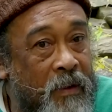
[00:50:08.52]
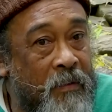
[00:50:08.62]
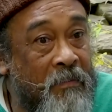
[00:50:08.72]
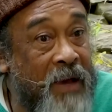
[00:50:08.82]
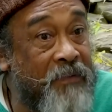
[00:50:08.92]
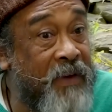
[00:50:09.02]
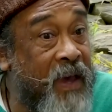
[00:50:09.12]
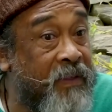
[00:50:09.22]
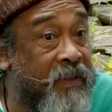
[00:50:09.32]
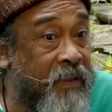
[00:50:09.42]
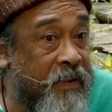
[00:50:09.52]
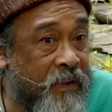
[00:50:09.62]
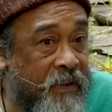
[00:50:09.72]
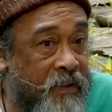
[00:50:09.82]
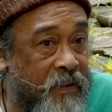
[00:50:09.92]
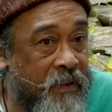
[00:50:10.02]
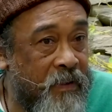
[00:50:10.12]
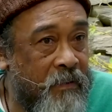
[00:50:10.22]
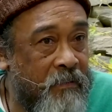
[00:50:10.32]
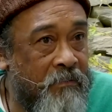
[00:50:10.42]
my faith,
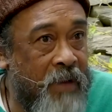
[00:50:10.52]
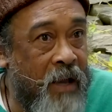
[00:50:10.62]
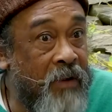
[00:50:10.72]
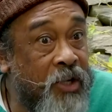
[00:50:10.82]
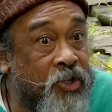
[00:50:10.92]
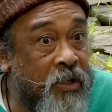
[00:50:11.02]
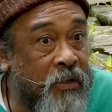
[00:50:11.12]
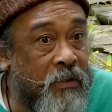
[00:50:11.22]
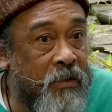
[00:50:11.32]
my religion,